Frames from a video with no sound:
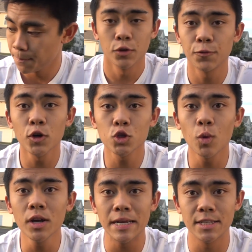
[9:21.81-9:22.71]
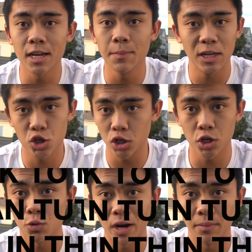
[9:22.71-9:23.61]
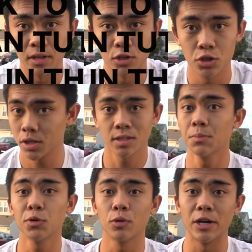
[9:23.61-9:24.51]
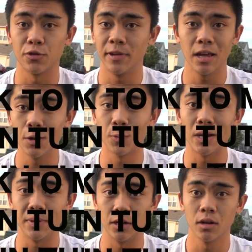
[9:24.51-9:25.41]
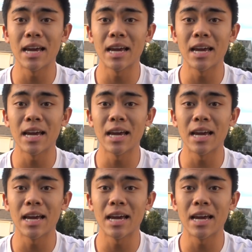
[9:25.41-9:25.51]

The first one is gonna be just an Arabian, just a simple Arabian.